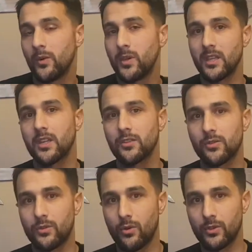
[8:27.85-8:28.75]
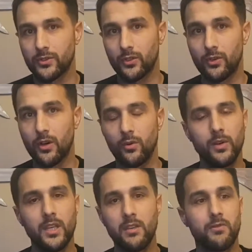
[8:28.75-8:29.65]
we can get those corals to grow
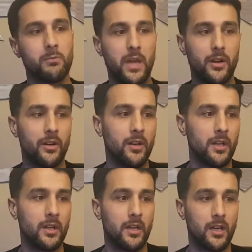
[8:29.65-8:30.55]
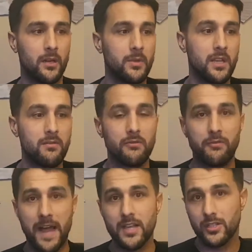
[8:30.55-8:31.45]
even better um, and even
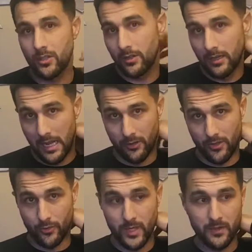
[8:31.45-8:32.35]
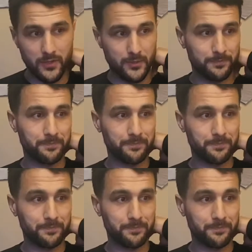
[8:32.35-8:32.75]
faster out on the reefs.